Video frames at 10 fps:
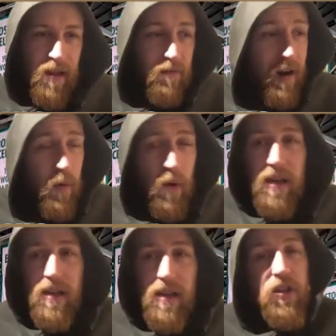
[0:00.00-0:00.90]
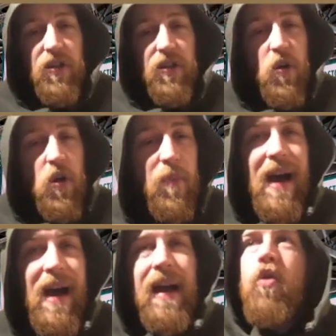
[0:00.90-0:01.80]
Right way is just do it
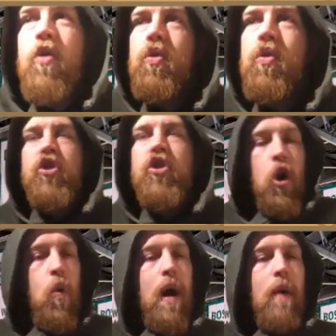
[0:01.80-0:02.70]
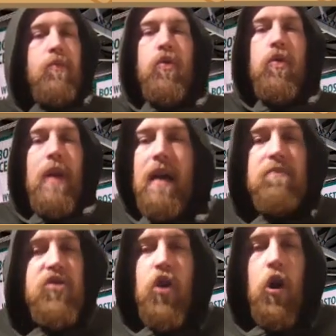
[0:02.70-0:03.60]
behind closed doors. Show up to
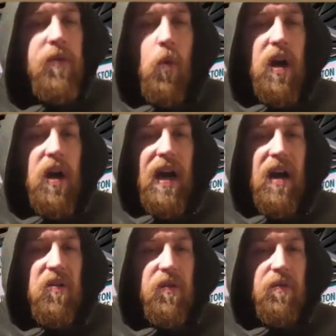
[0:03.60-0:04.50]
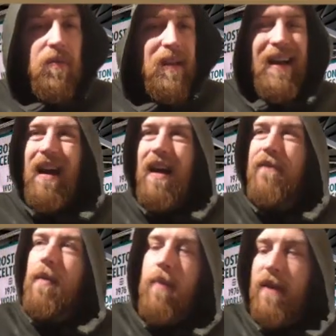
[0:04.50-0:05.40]
workouts. Like,
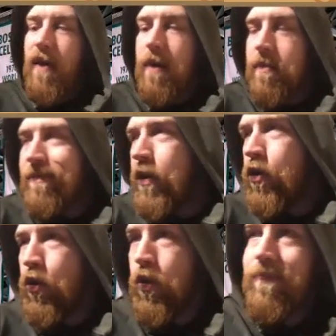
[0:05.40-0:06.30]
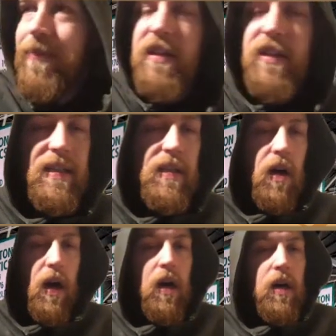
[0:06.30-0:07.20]
if I'm PJ
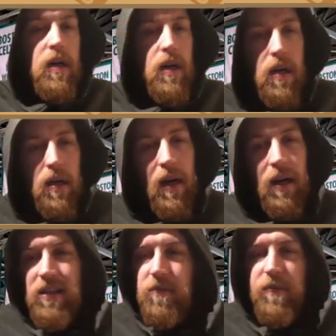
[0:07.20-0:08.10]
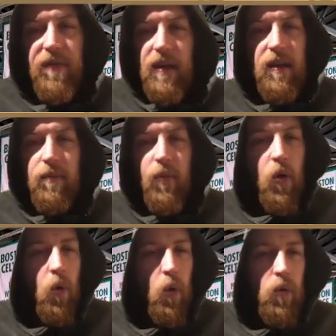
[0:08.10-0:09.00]
Tucker, I'll just be thinking,
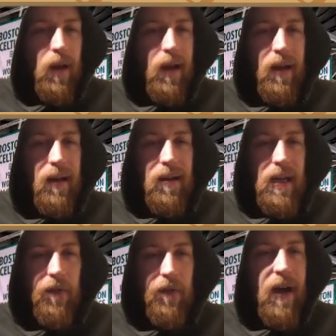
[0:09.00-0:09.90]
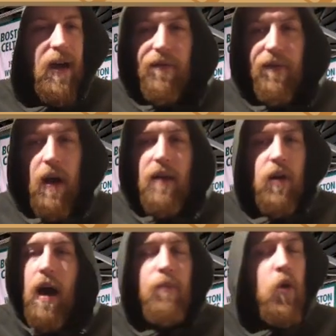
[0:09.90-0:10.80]
bro, like,
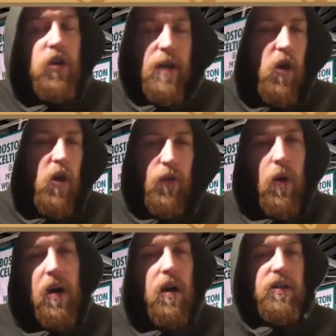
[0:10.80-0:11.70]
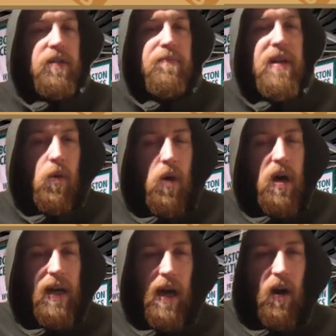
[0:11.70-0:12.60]
I'm not James Harden, so I can't just miss a
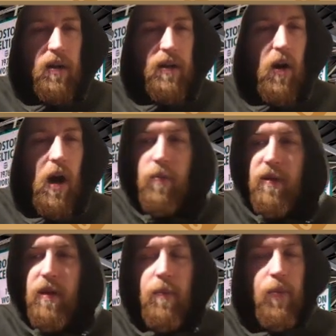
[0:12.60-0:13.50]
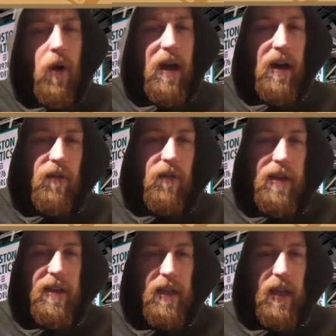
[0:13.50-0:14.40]
workout. You know, I'll be a pariah in the
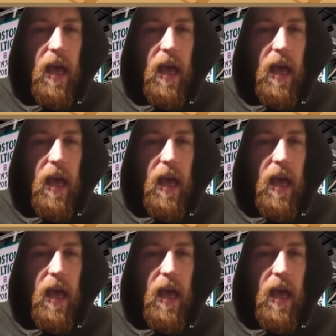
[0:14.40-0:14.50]
league.